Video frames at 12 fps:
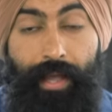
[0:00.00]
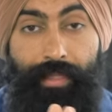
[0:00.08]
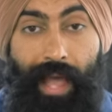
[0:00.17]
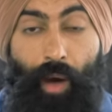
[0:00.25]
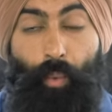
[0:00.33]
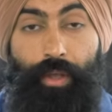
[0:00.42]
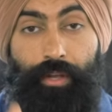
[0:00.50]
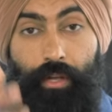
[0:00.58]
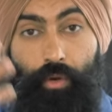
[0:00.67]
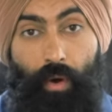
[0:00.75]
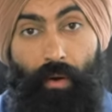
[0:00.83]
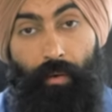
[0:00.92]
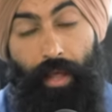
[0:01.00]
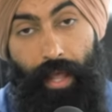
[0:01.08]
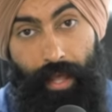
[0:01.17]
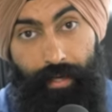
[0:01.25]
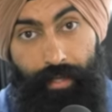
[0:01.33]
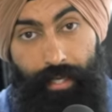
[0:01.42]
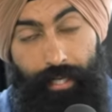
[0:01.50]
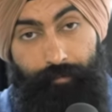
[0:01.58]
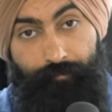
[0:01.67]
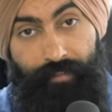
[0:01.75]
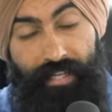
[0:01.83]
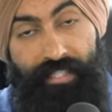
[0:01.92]
That way you can go out and
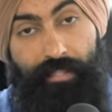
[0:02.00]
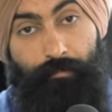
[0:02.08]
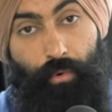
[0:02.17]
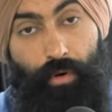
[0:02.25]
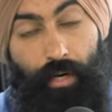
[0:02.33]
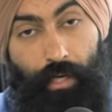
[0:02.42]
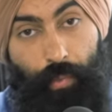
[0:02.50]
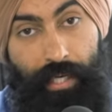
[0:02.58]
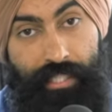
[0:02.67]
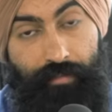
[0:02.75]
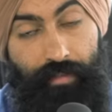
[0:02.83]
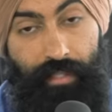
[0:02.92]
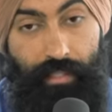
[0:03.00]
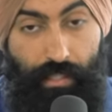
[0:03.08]
invest more aggressively.